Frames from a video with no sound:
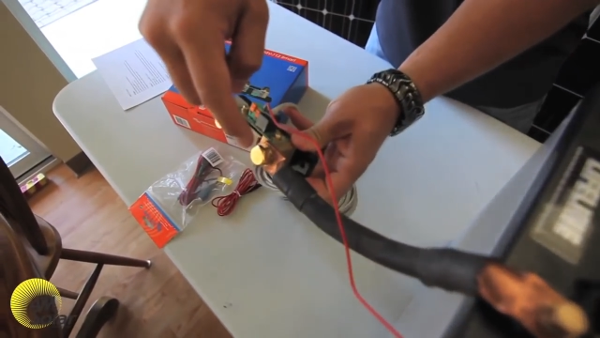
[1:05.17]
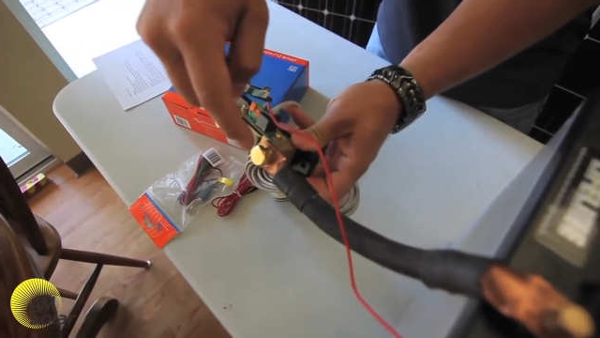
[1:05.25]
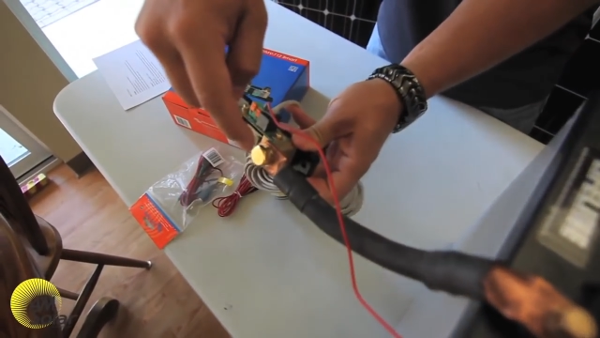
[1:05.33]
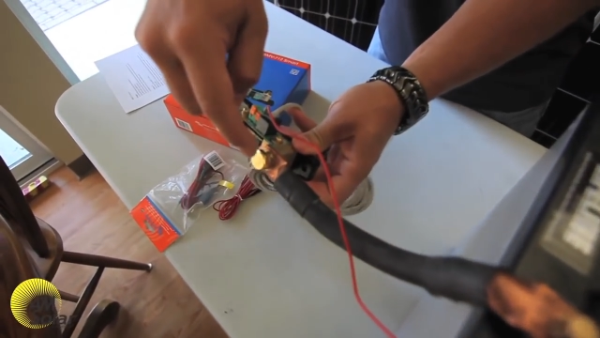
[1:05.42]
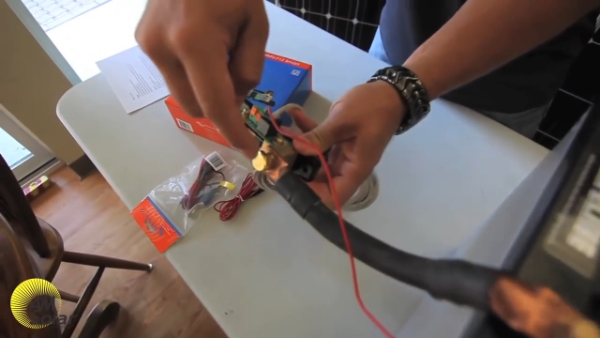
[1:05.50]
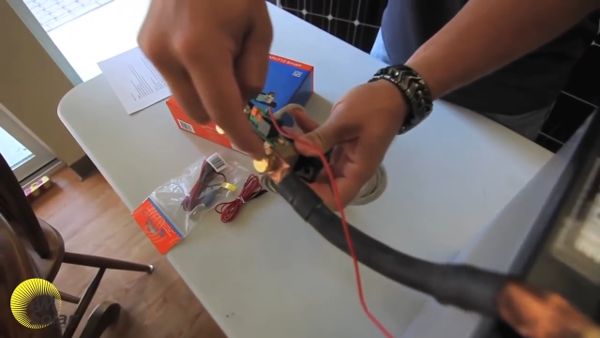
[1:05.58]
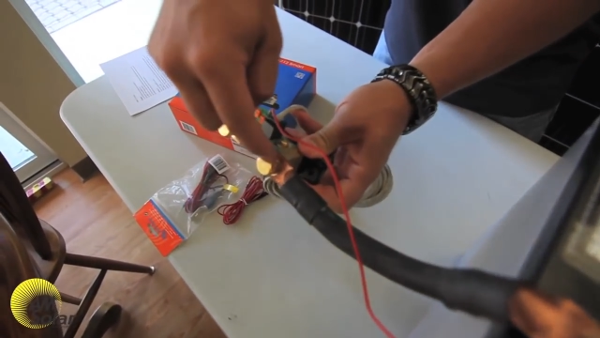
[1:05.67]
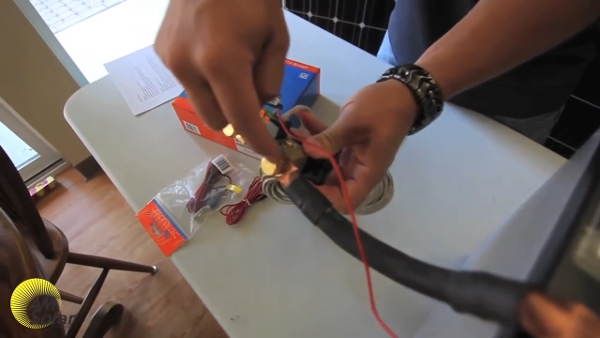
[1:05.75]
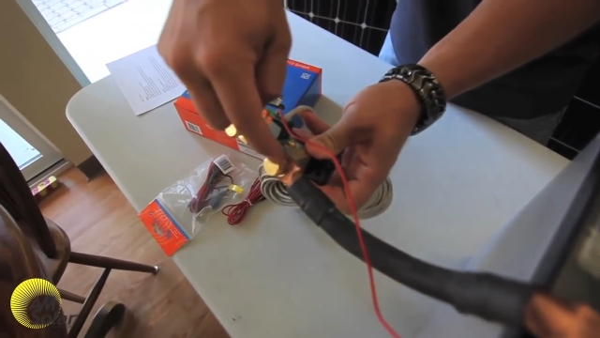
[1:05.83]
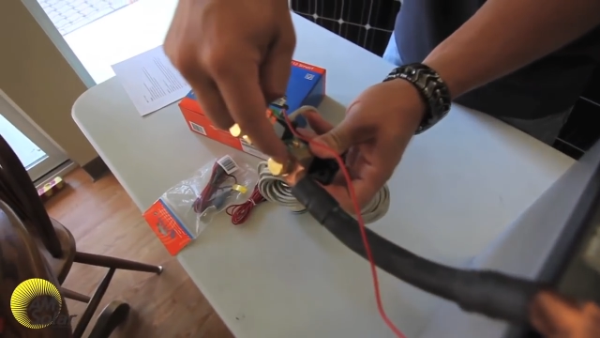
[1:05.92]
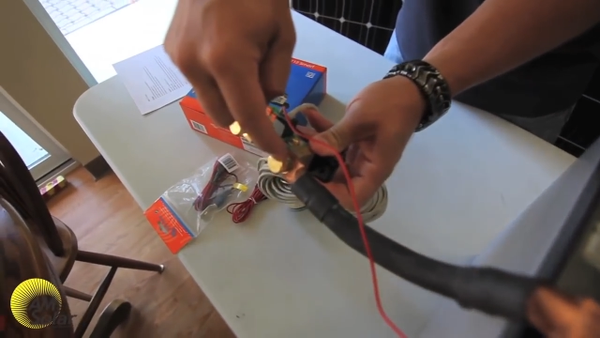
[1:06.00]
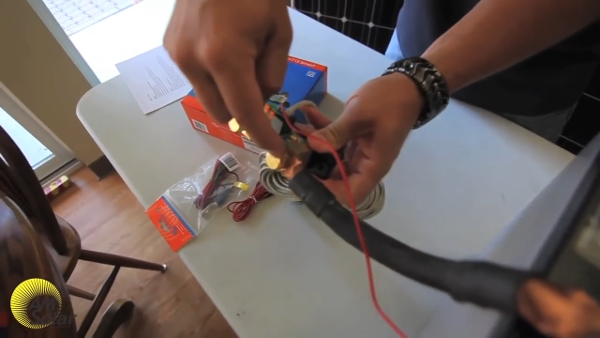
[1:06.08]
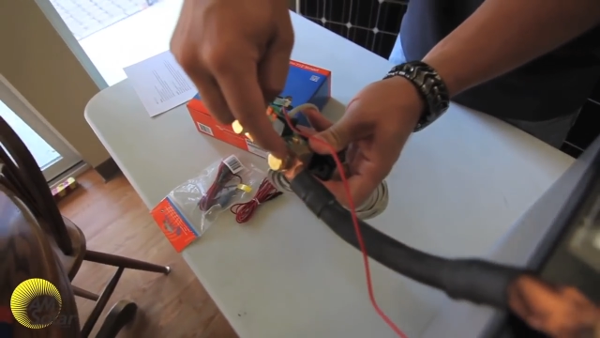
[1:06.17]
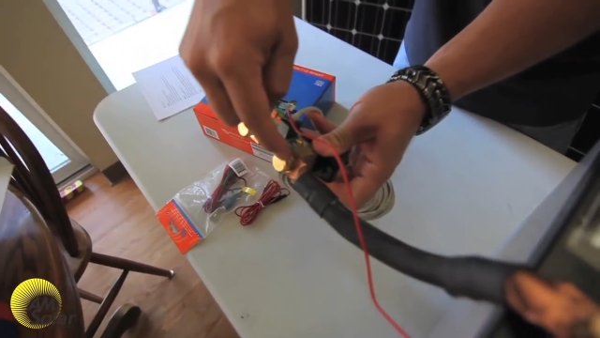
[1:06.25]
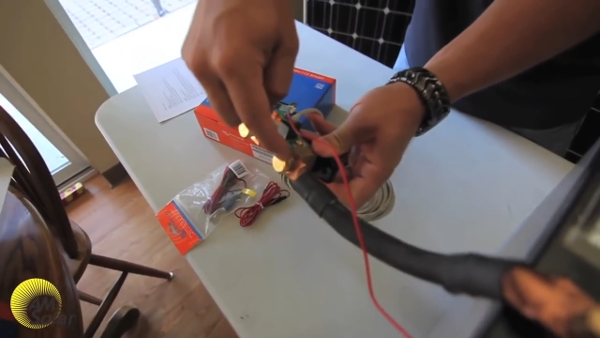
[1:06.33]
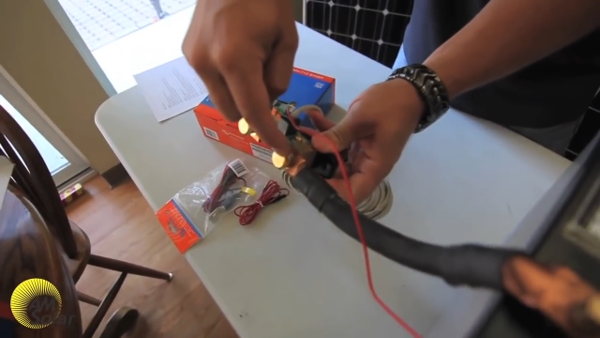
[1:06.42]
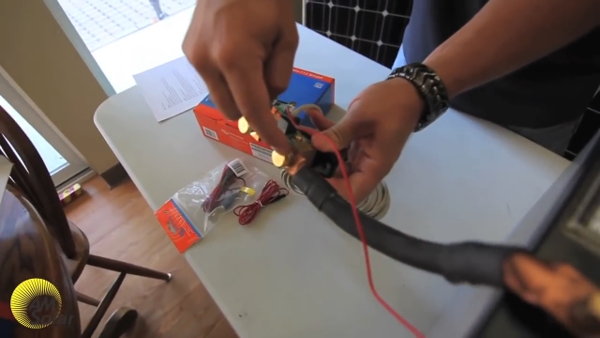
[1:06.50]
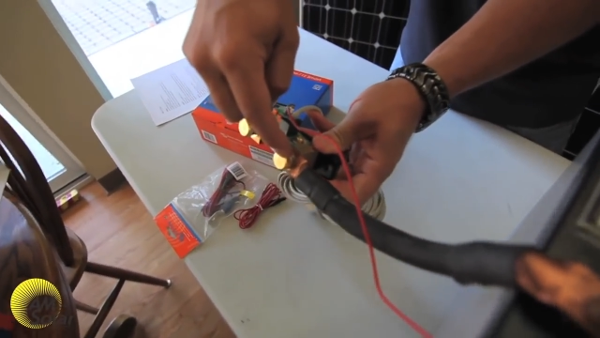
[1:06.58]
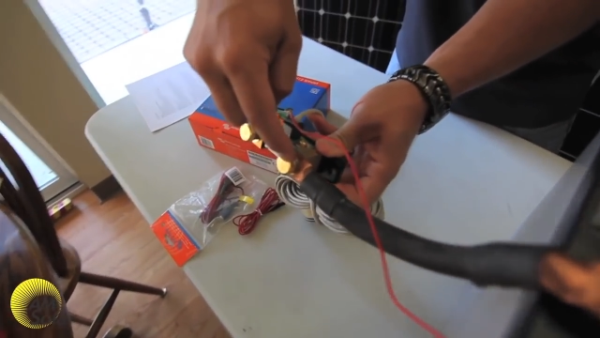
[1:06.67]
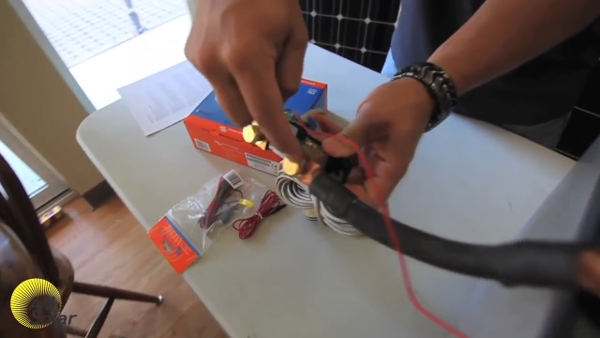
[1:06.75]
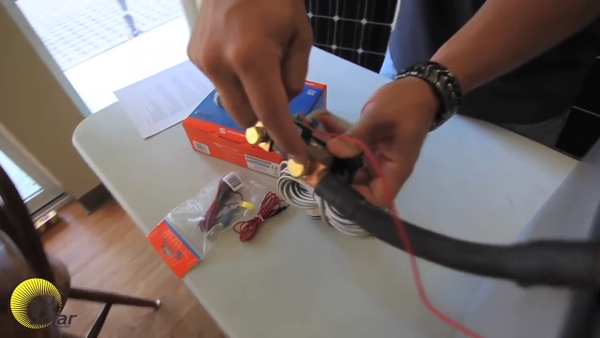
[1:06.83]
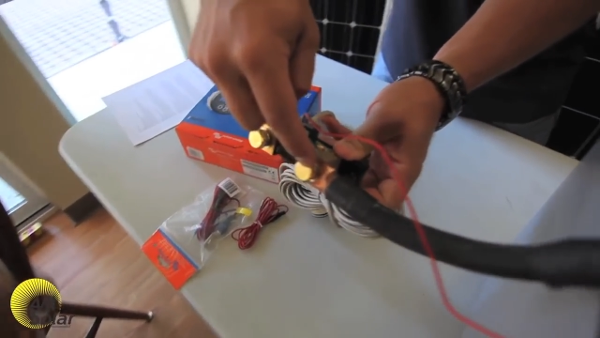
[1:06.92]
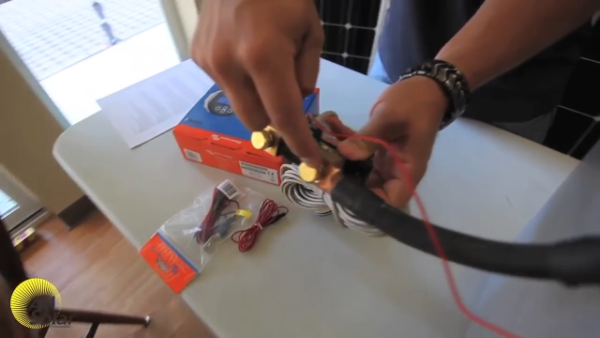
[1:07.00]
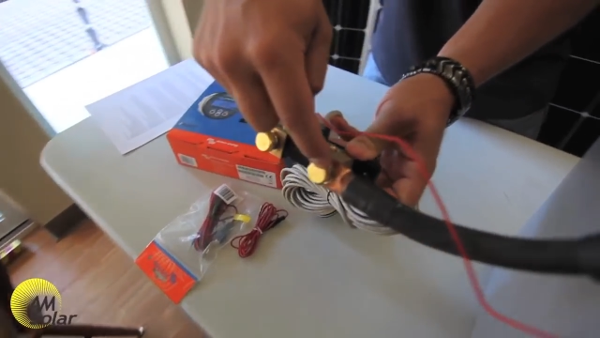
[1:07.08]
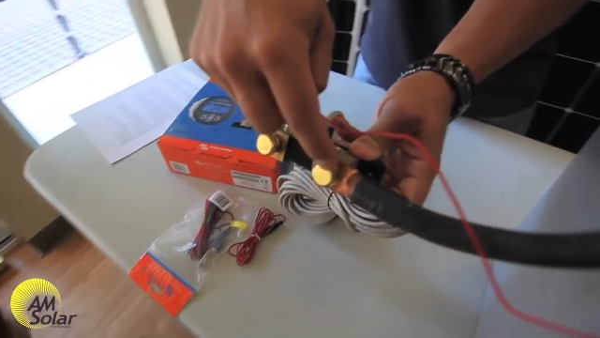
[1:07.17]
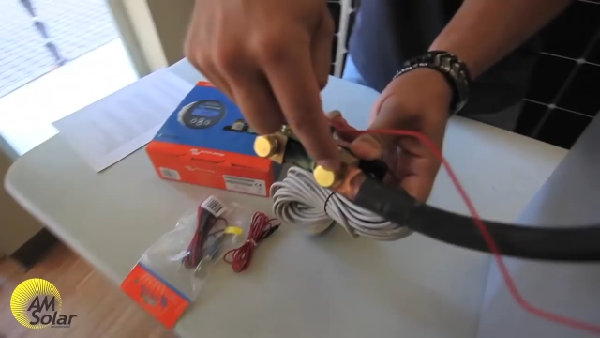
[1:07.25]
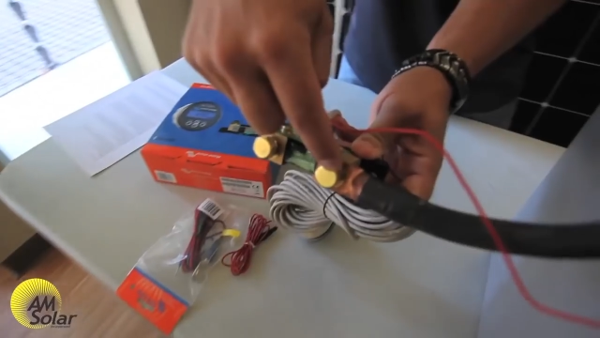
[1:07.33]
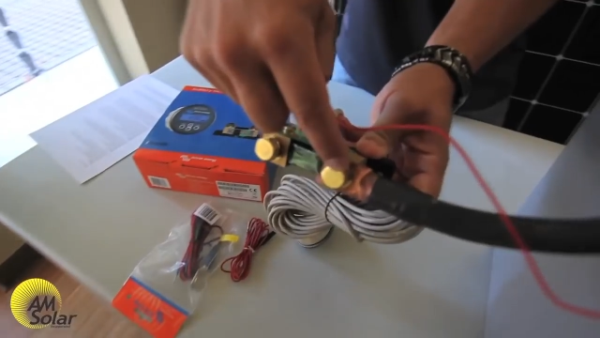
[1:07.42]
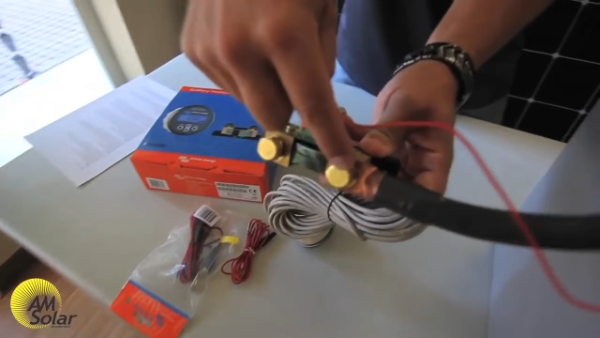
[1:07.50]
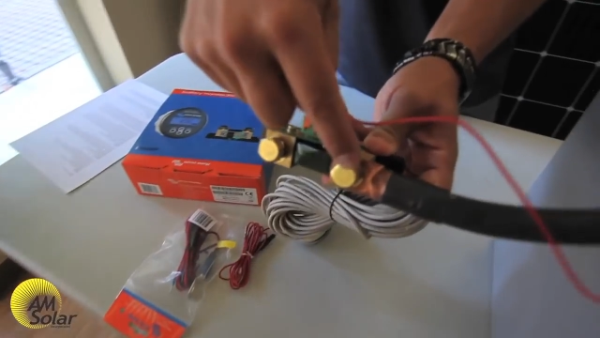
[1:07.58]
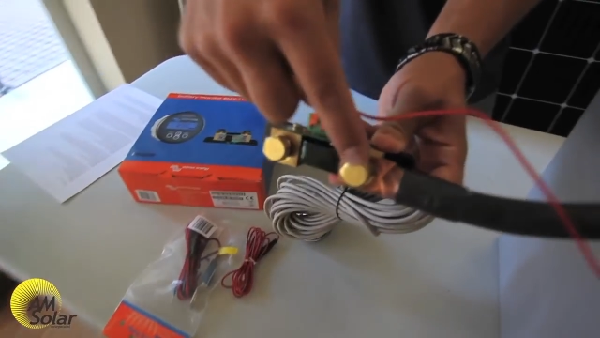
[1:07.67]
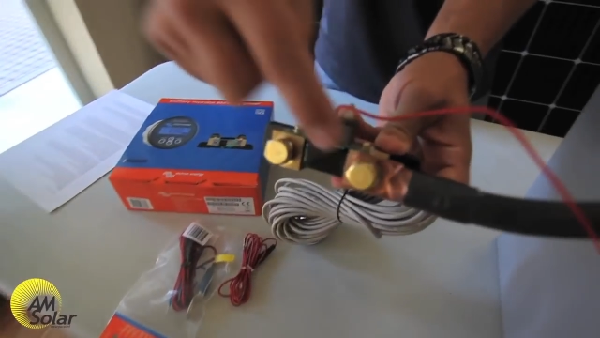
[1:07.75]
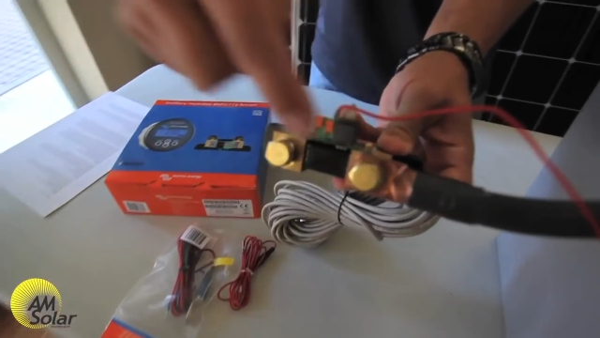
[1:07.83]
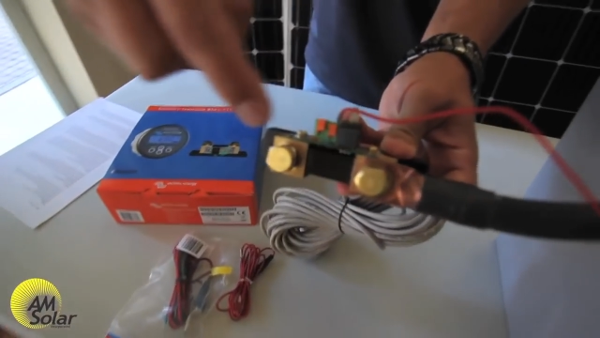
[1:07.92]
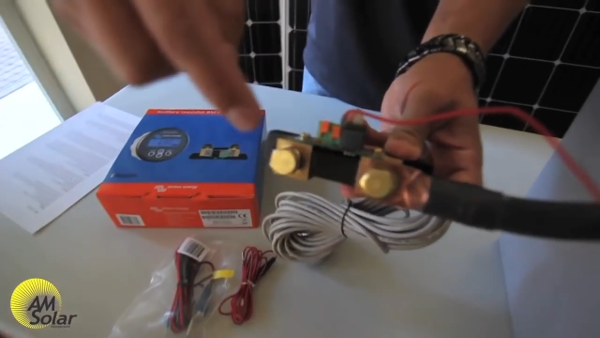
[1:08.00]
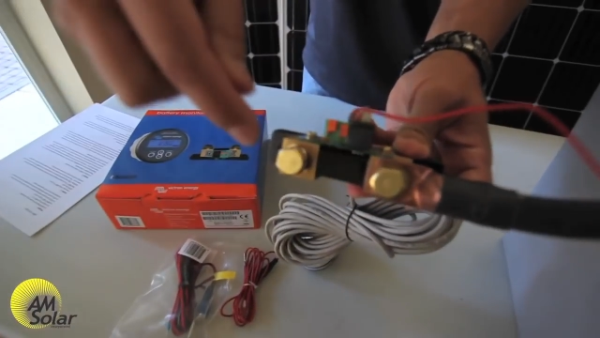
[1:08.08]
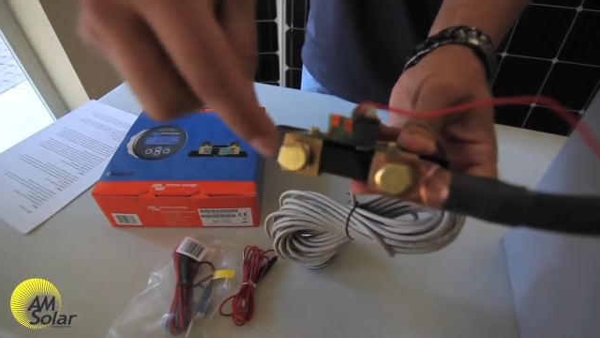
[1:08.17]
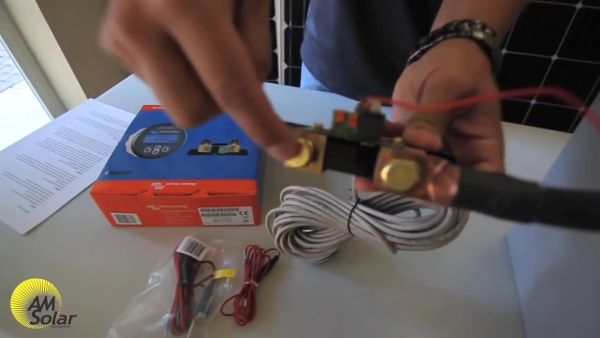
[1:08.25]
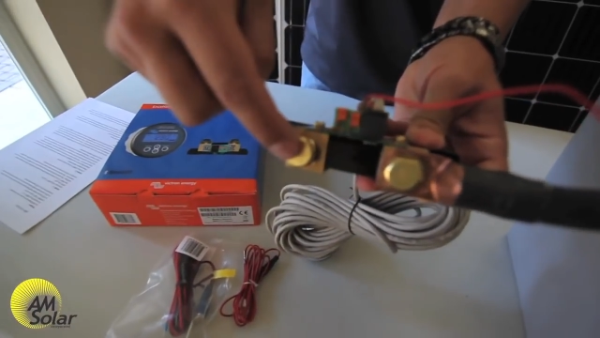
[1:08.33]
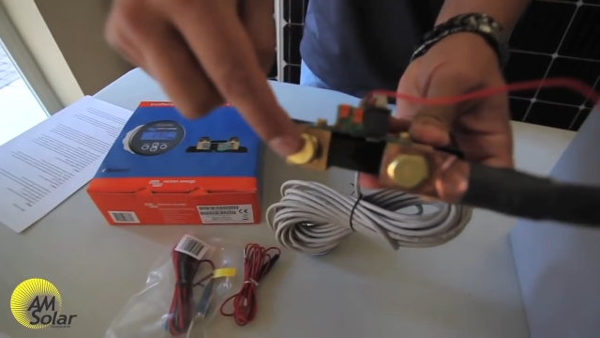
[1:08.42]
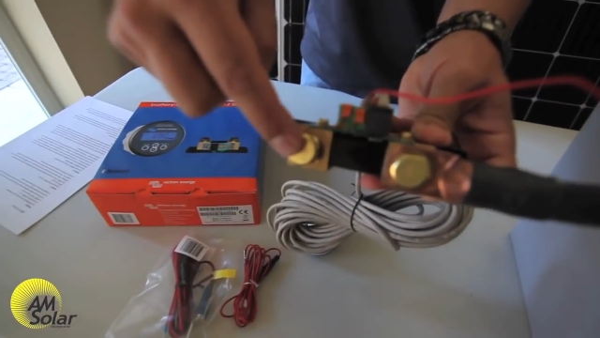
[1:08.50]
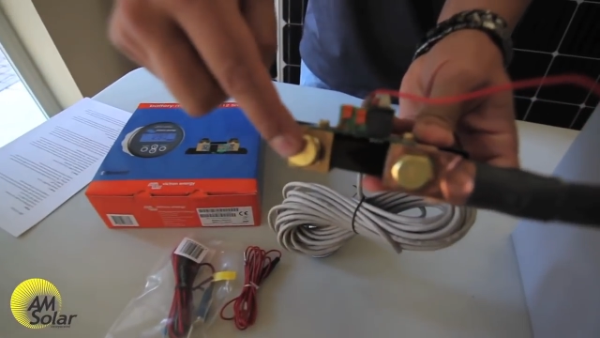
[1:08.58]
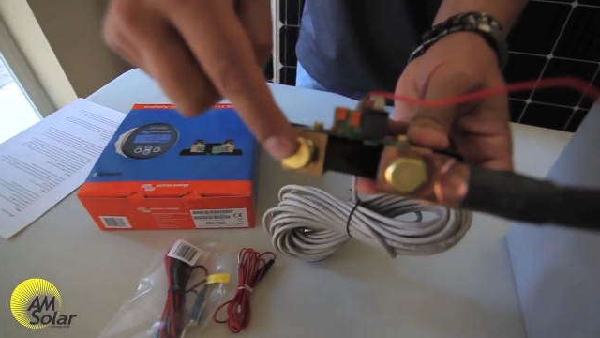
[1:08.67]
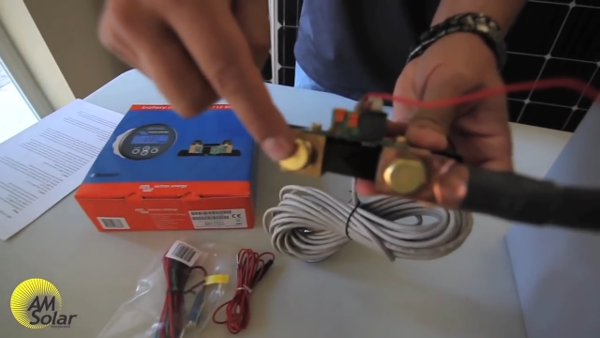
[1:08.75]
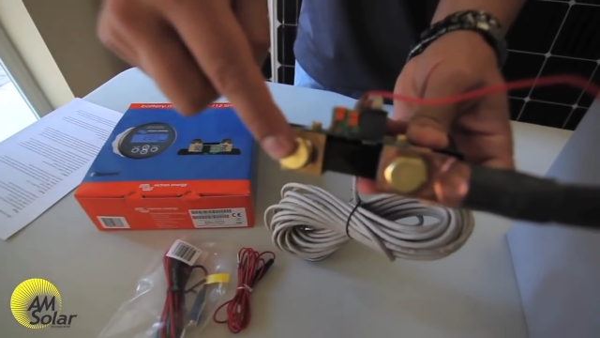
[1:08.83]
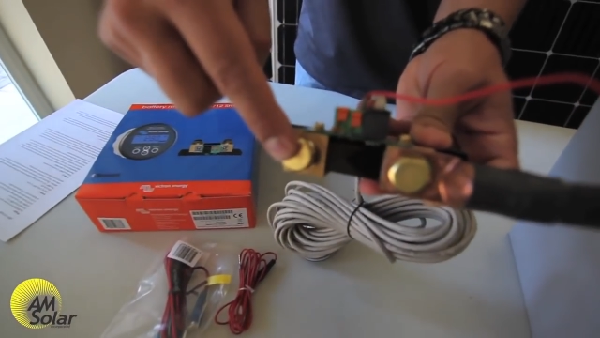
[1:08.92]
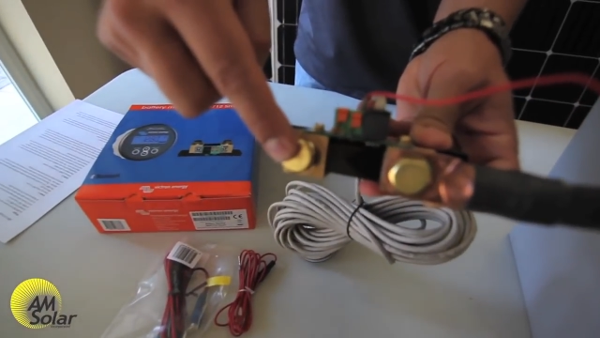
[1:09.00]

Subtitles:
[unreadable: no face in view]